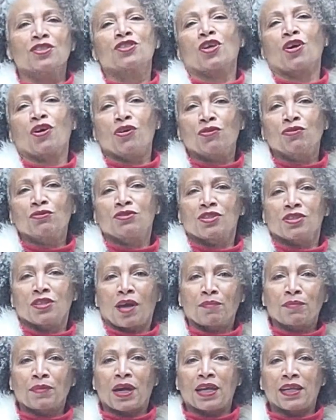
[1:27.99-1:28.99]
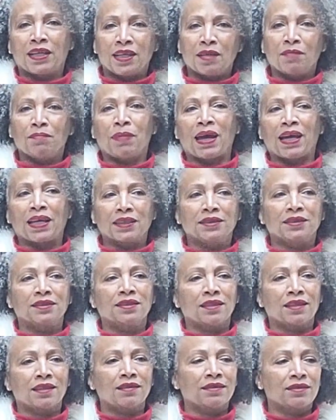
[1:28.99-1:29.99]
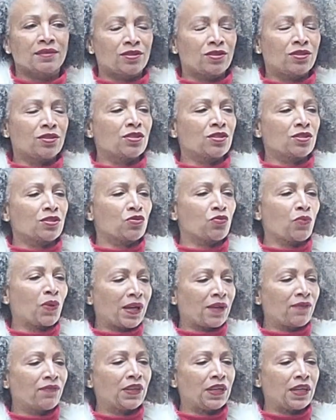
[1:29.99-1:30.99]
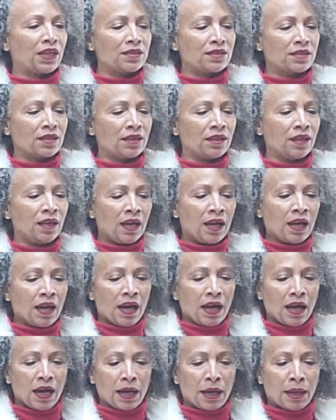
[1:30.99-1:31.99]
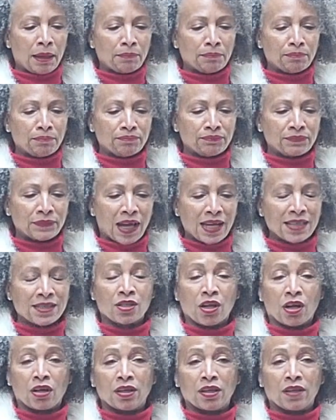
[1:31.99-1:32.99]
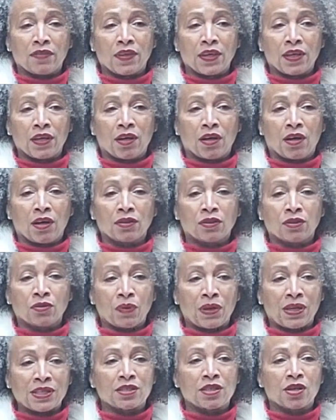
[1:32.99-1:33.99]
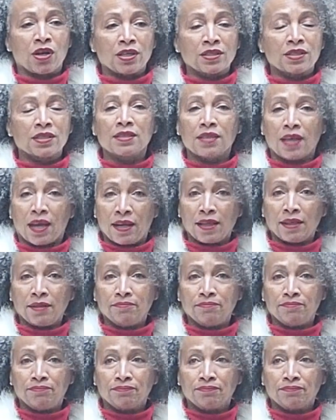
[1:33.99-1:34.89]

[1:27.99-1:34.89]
So I'm kind of getting back into the swing of things, and I started a thing called the Red Cigar Society.